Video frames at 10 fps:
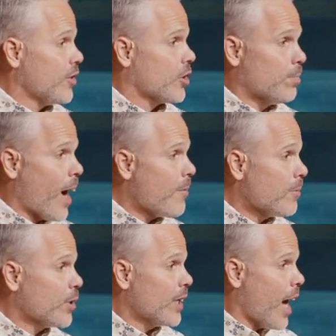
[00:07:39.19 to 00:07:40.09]
She
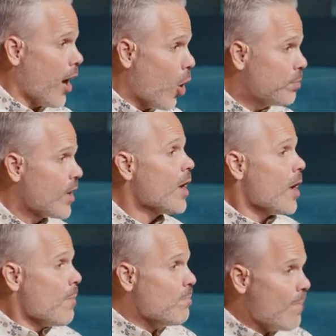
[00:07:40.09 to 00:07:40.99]
probably helped
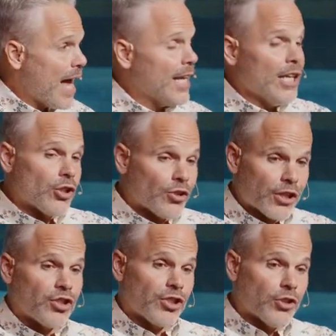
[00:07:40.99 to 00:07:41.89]
many
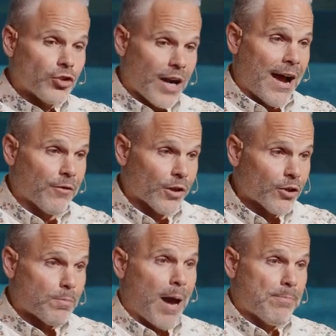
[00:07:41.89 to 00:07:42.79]
Christian
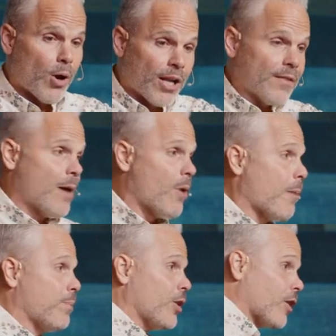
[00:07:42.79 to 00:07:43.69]
travelers by putting them
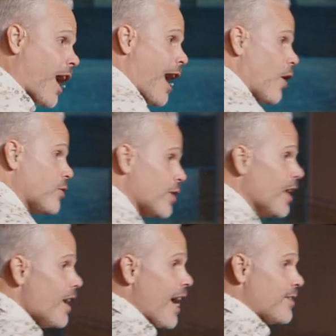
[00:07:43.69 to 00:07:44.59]
up in her house
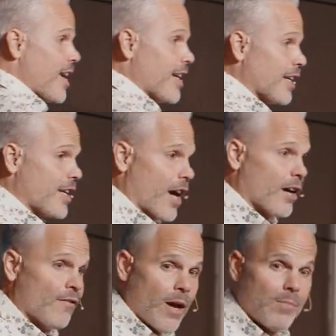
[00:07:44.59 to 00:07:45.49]
and taking
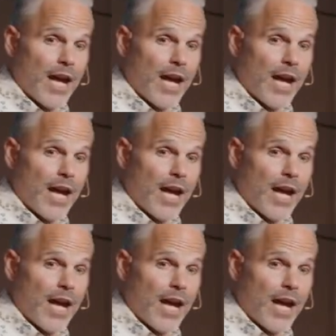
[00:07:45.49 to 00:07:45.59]
care of them.